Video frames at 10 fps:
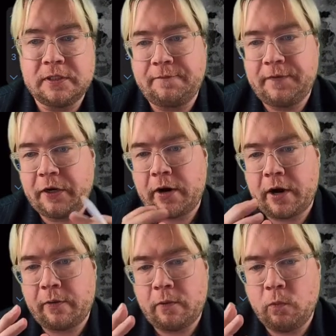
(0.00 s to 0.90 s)
to figure
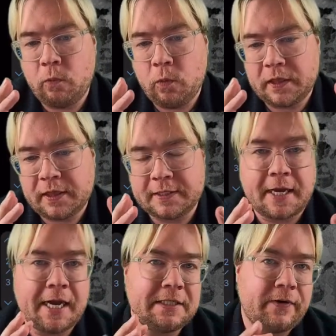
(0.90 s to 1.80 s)
out what the
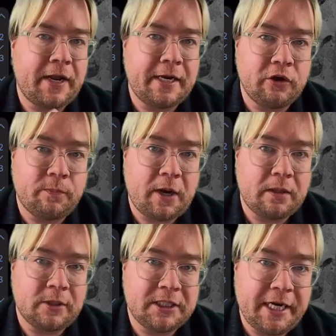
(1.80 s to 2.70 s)
size of an ideal
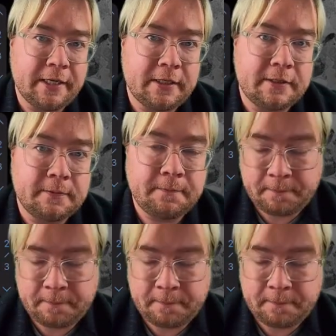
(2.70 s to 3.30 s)
polymer chain is.